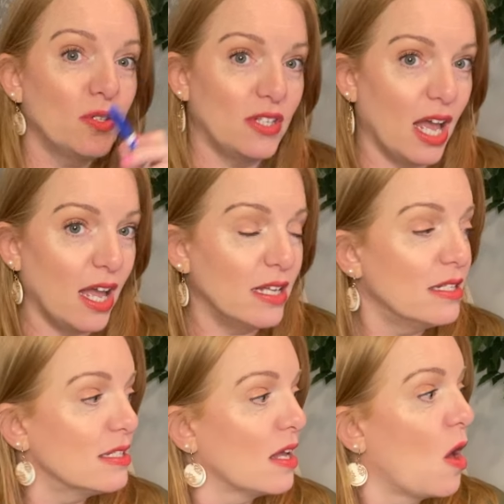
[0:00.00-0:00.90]

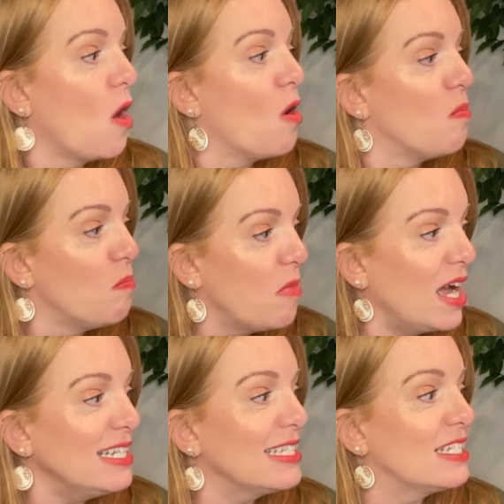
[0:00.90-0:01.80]
says
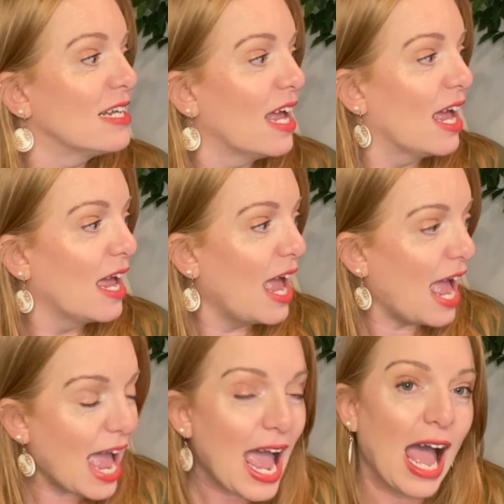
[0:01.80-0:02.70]
must
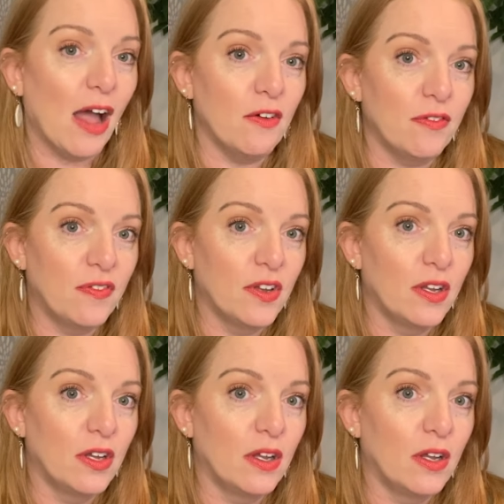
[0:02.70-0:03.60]
have,
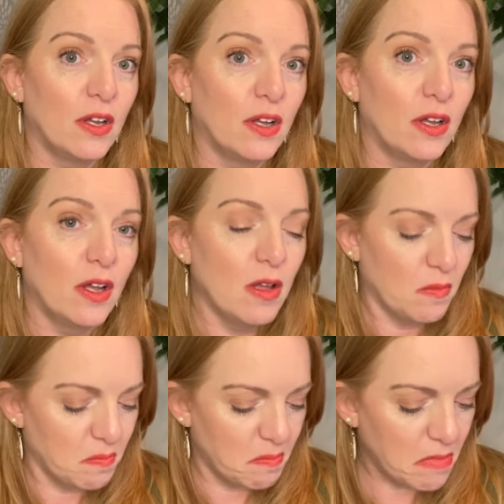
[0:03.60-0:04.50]

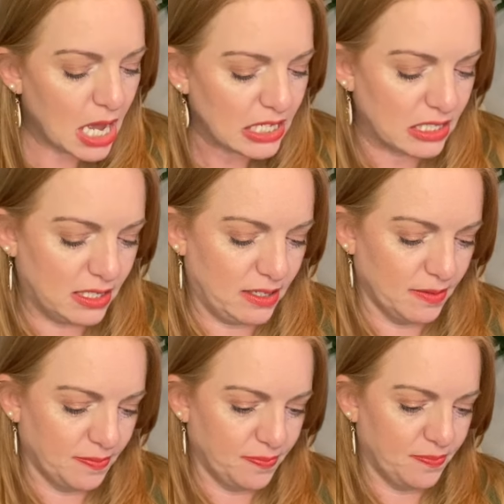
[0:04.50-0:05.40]
must,
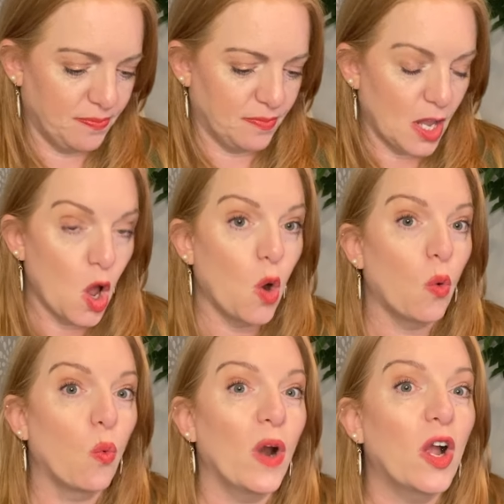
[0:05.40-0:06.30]

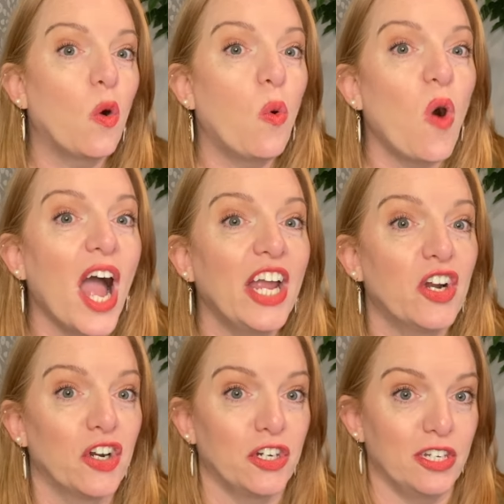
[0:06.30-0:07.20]

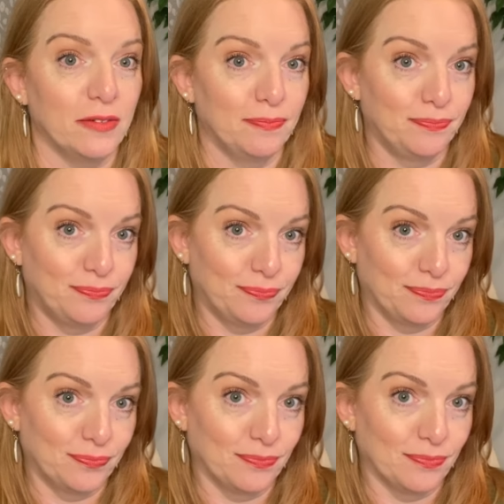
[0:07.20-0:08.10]
required.
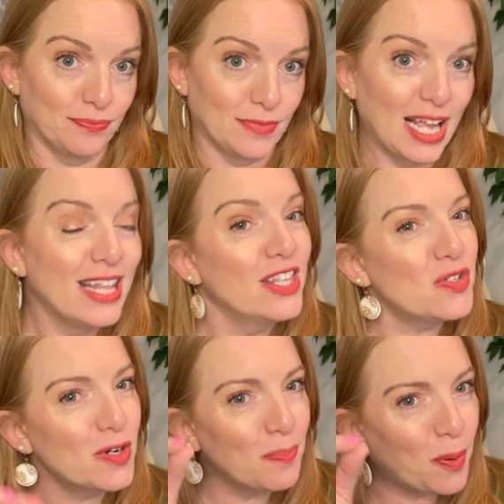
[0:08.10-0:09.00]
These
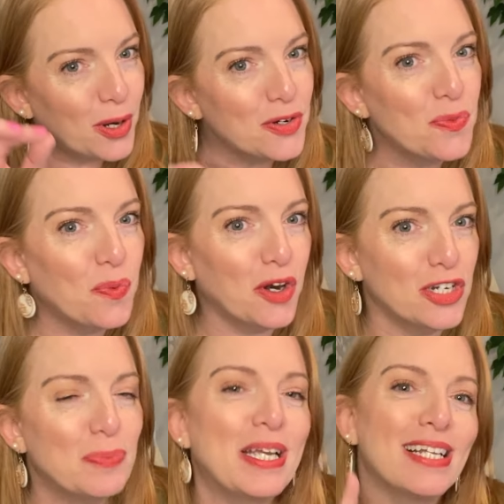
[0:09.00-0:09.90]
are important
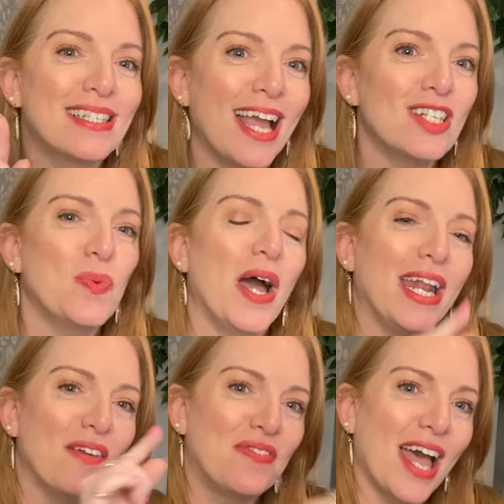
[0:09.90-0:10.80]
words because guess what?
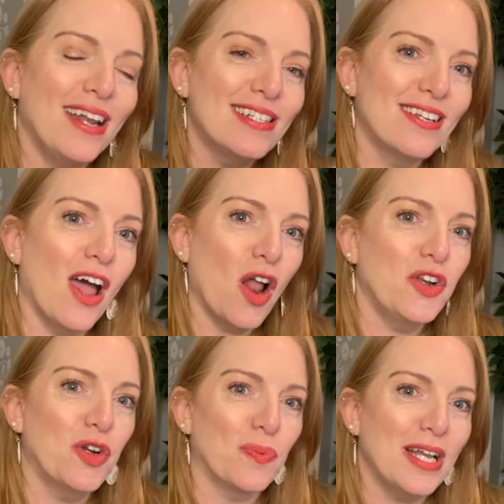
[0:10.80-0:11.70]
If that is not
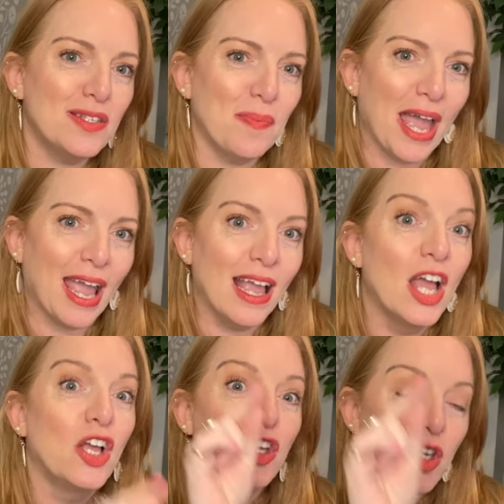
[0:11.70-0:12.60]
on your resume,
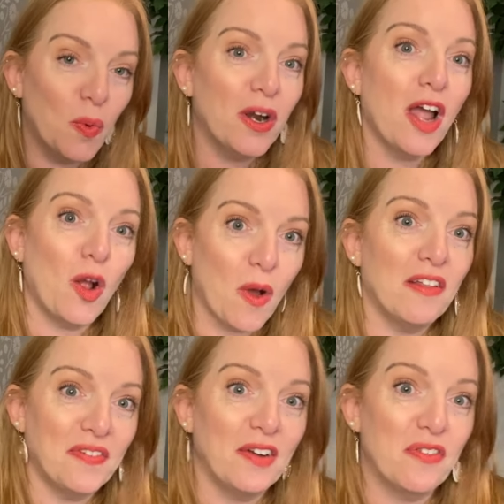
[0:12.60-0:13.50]
you are not
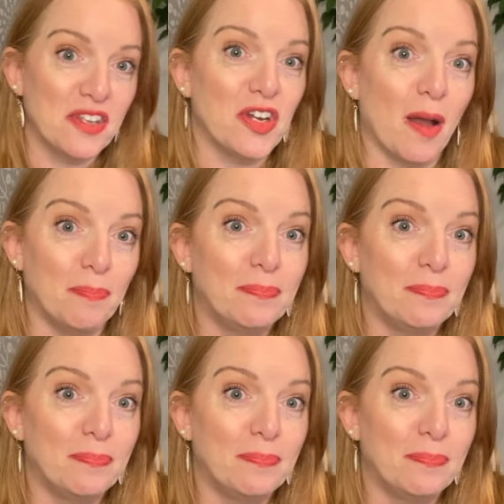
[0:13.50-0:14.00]
qualified for the job.